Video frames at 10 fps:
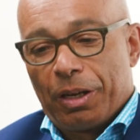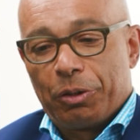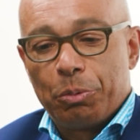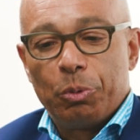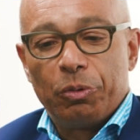
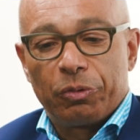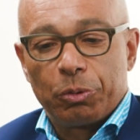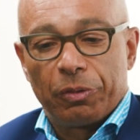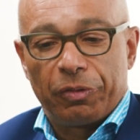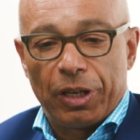you move
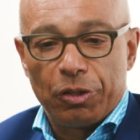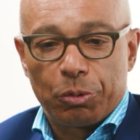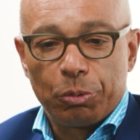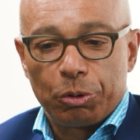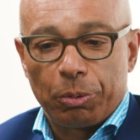to a phase
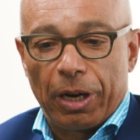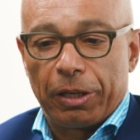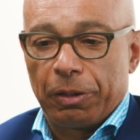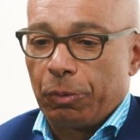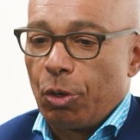2
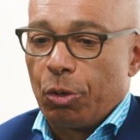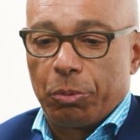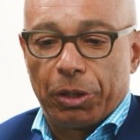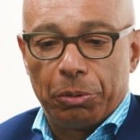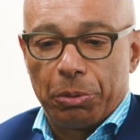trial
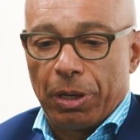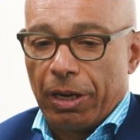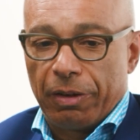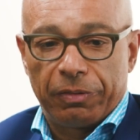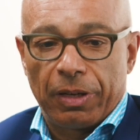where you
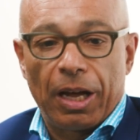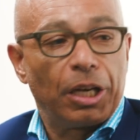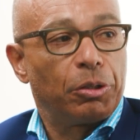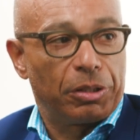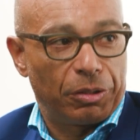have
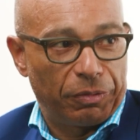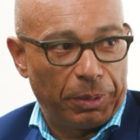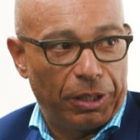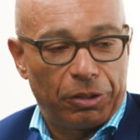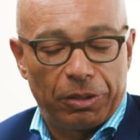hundreds of
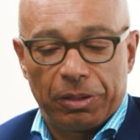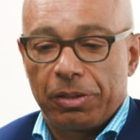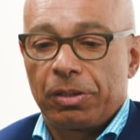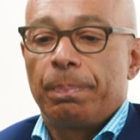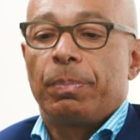
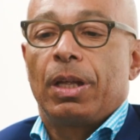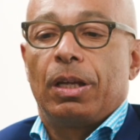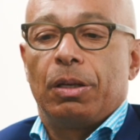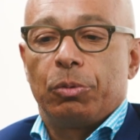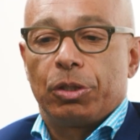patients
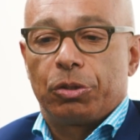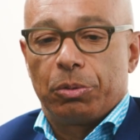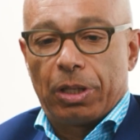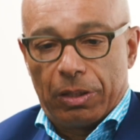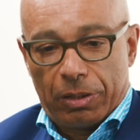in which
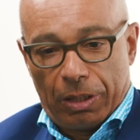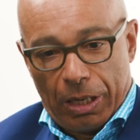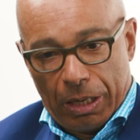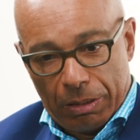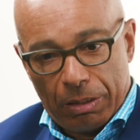you test
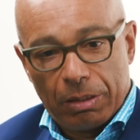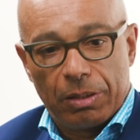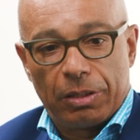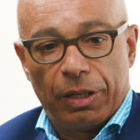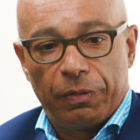again
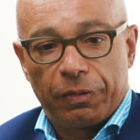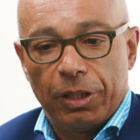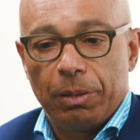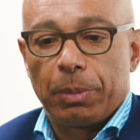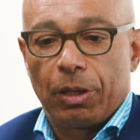the
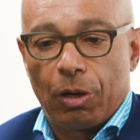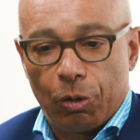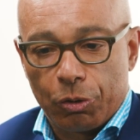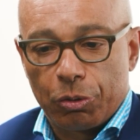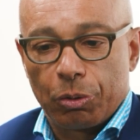safety, but
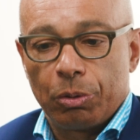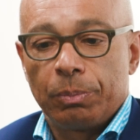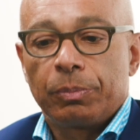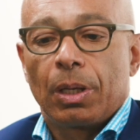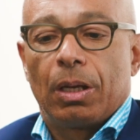
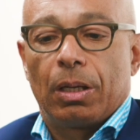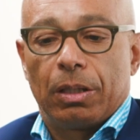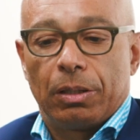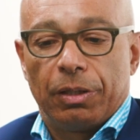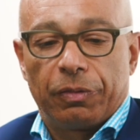also
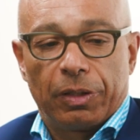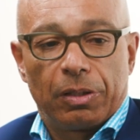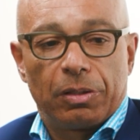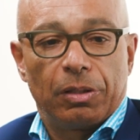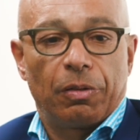the
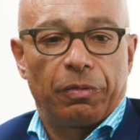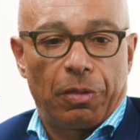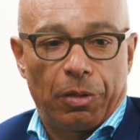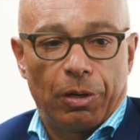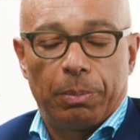efficacy of
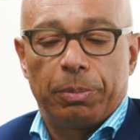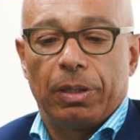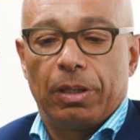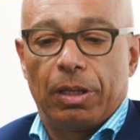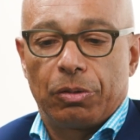the
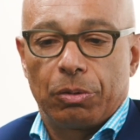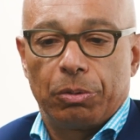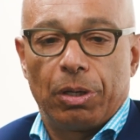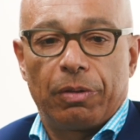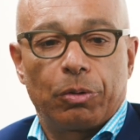therapy. And
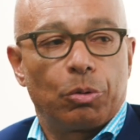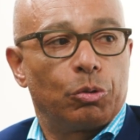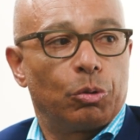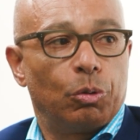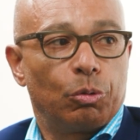so you have a
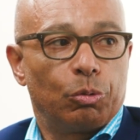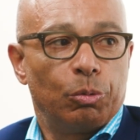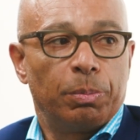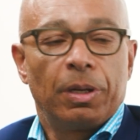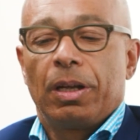control group